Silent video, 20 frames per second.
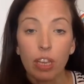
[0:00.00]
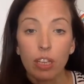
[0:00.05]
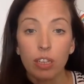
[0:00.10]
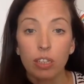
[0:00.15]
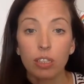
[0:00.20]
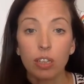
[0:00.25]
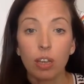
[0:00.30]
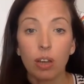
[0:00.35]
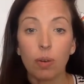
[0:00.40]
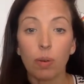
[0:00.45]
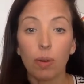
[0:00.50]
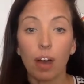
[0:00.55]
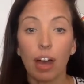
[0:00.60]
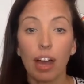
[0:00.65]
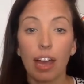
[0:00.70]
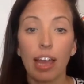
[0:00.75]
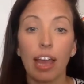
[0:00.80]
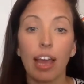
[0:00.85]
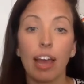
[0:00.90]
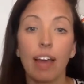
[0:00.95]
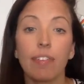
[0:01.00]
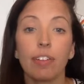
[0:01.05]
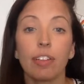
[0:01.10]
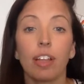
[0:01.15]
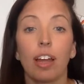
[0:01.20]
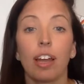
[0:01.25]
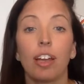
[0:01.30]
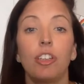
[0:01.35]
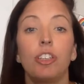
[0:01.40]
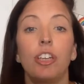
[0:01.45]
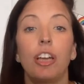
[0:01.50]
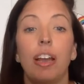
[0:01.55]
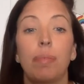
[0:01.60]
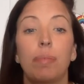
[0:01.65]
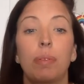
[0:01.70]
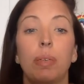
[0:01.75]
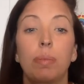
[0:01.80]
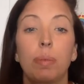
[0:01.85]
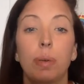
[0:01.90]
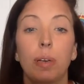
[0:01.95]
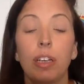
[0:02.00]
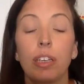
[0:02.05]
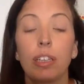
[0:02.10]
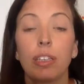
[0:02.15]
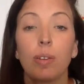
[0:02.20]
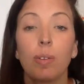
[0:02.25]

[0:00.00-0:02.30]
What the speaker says: So I have a lot of chapter books,